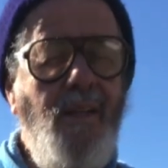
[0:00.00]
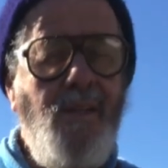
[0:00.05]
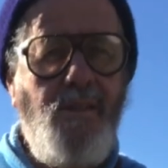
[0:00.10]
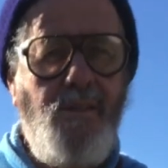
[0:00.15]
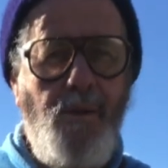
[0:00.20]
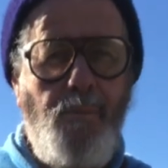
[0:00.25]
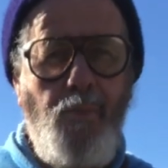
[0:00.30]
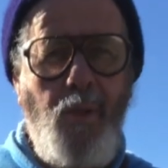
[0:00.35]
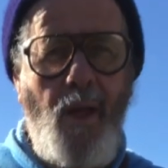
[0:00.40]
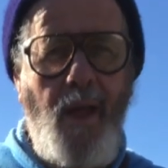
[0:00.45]

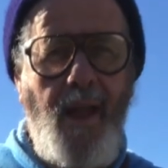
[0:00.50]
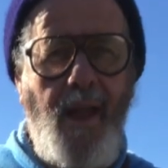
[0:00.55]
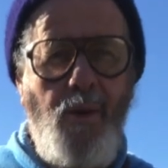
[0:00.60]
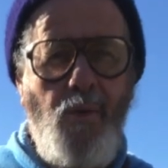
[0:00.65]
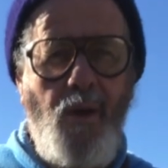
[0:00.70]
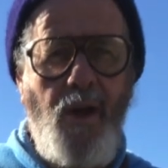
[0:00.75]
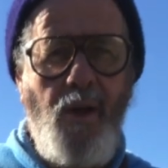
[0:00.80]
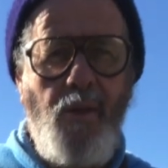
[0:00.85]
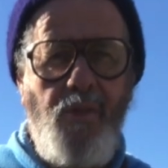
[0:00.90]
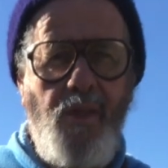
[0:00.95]
to play
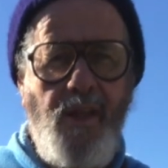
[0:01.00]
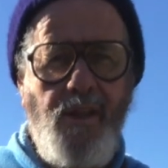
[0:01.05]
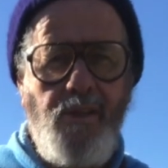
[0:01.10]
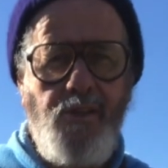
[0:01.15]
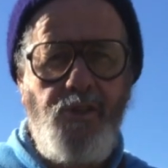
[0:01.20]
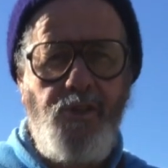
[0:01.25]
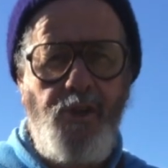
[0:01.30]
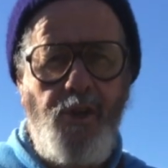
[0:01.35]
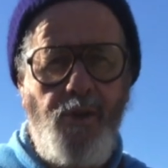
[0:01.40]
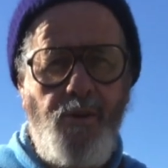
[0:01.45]
with and to
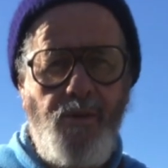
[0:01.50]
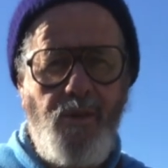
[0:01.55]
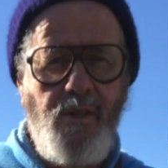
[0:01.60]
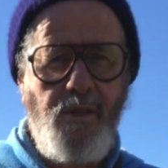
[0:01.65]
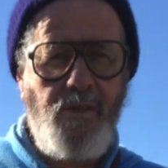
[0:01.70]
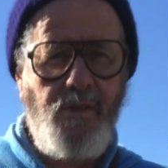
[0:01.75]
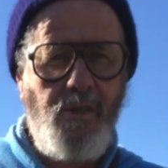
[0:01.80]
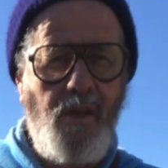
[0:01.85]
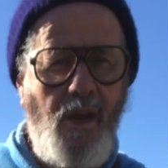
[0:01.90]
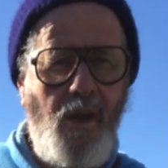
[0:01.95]
shoot.
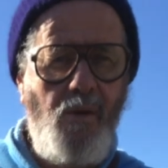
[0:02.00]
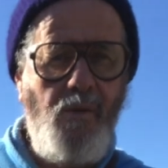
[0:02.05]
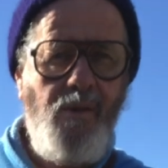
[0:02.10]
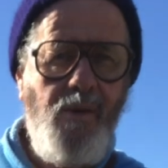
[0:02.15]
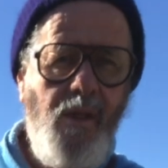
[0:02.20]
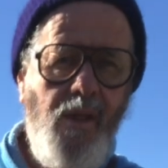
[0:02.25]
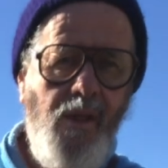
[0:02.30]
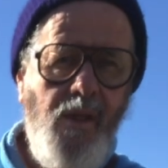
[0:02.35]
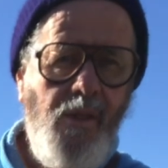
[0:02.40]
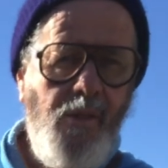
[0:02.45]
So
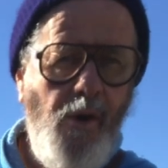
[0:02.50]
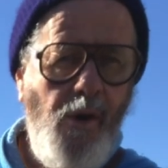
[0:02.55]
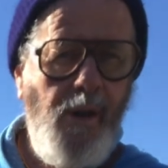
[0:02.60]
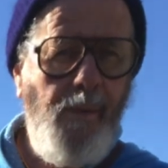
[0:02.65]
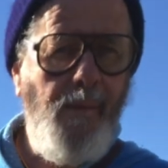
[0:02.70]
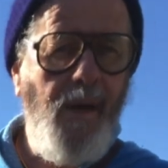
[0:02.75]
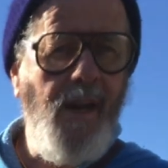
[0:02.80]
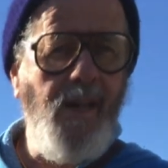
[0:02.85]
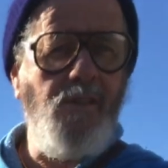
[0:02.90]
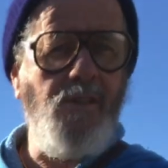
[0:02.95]
30
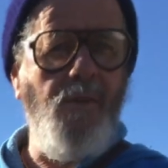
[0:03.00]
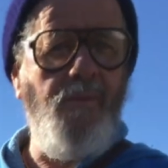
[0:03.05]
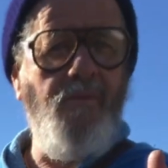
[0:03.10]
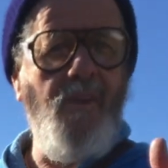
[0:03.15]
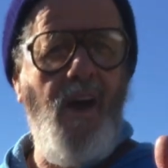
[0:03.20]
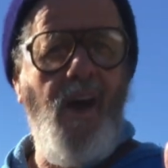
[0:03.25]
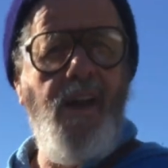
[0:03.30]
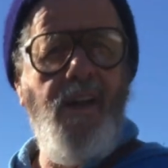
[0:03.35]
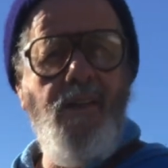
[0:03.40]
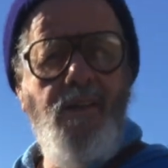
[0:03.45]
minutes of
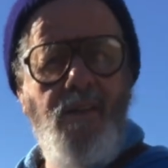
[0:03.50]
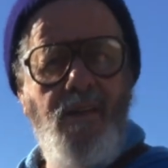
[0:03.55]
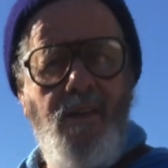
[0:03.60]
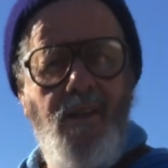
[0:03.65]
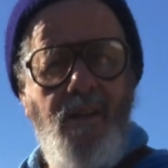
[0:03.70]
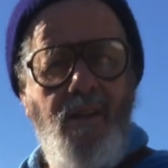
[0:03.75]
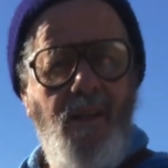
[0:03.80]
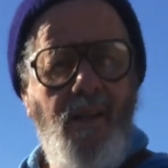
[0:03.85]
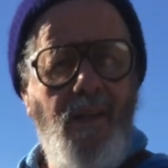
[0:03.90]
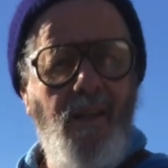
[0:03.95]
fun,
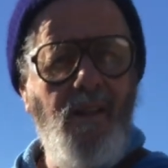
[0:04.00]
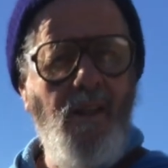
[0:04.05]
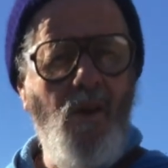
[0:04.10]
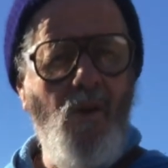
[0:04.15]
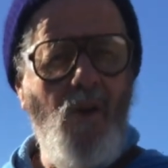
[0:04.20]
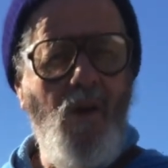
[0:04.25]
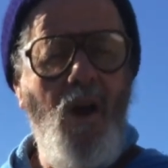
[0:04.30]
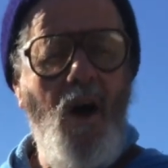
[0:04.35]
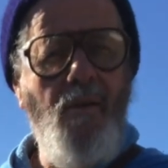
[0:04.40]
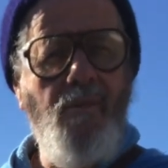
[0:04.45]
little
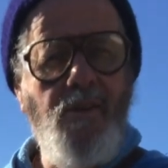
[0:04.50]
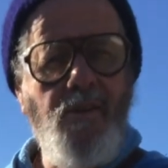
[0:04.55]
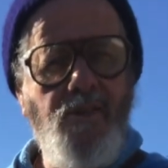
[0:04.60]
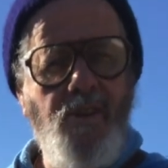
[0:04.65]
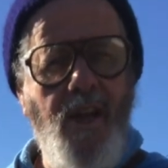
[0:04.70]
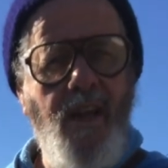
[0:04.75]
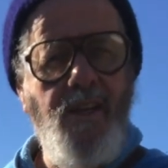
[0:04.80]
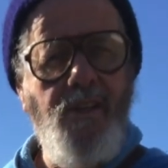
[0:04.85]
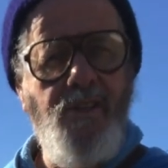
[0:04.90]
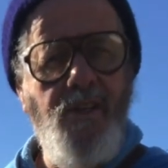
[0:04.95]

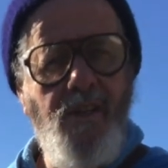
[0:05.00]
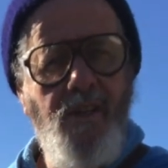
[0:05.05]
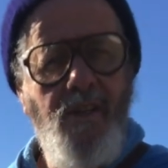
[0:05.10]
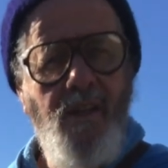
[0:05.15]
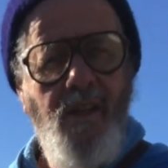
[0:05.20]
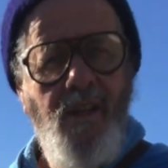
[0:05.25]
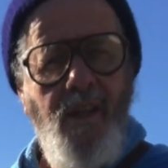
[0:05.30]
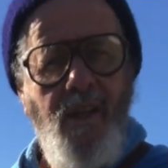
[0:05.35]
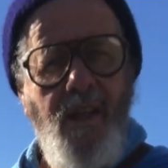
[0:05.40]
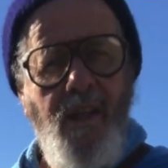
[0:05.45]
conversation,
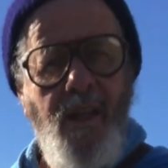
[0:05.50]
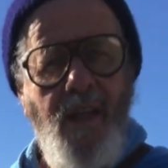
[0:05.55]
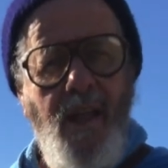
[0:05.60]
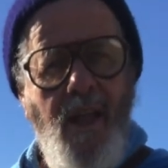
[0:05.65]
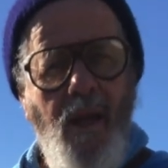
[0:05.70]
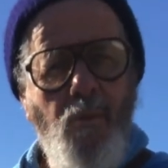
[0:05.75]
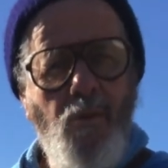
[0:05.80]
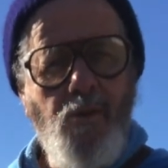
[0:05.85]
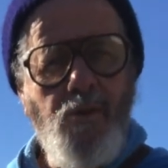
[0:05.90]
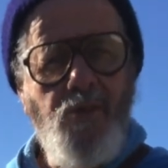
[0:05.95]

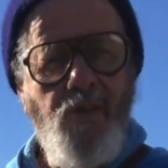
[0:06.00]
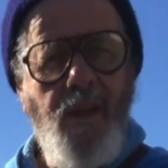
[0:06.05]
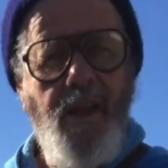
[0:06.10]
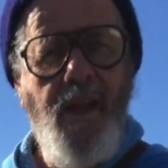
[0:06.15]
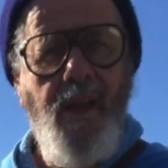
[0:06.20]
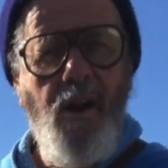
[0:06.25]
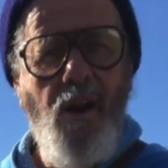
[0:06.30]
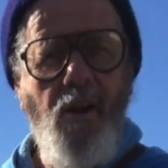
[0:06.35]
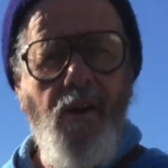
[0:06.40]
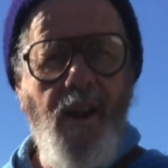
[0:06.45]
and we'll see
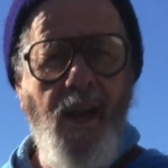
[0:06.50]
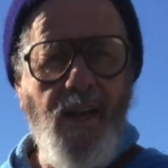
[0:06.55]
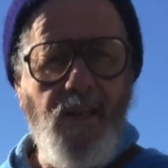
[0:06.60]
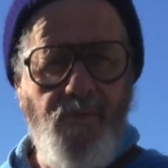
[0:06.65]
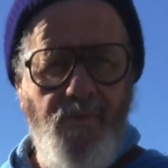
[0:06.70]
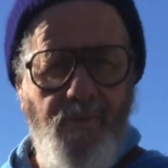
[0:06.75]
you in our next